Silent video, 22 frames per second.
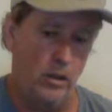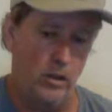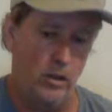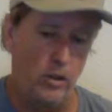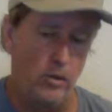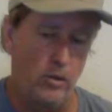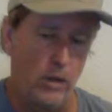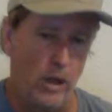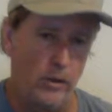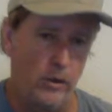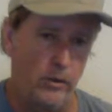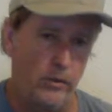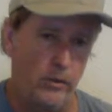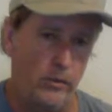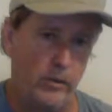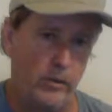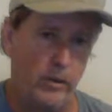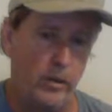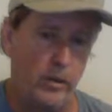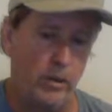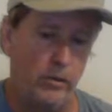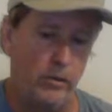
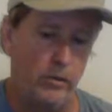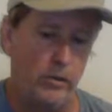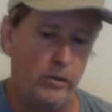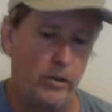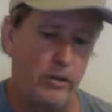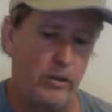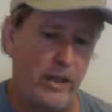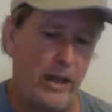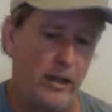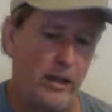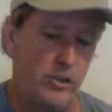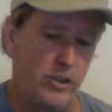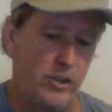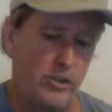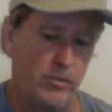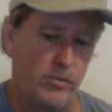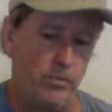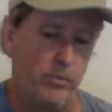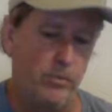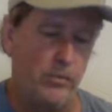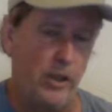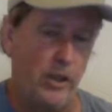You
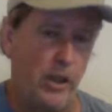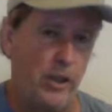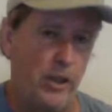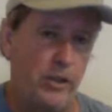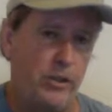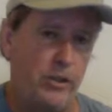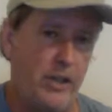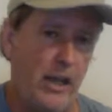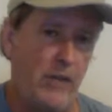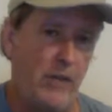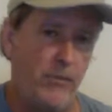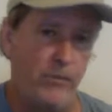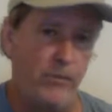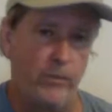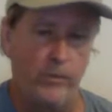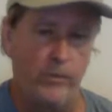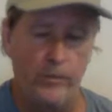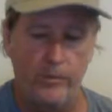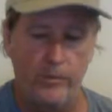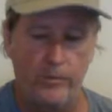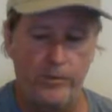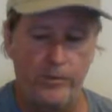can't
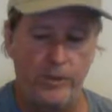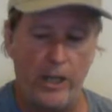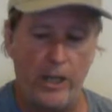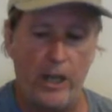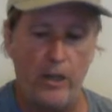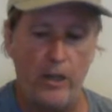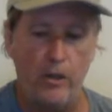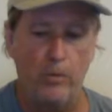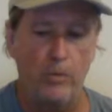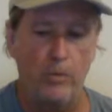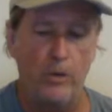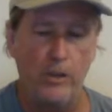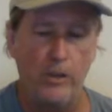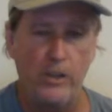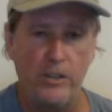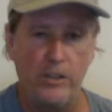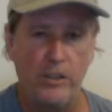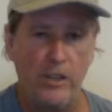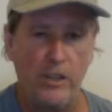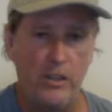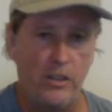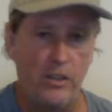say your
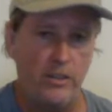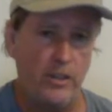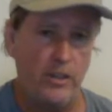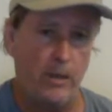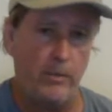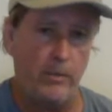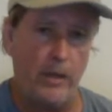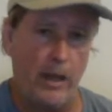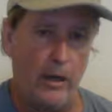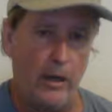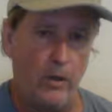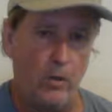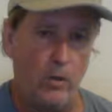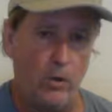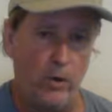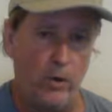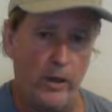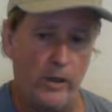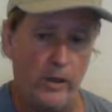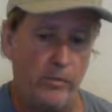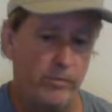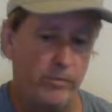book is in this
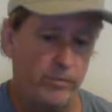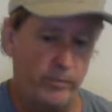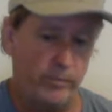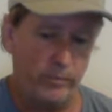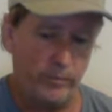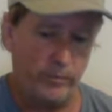subcategory.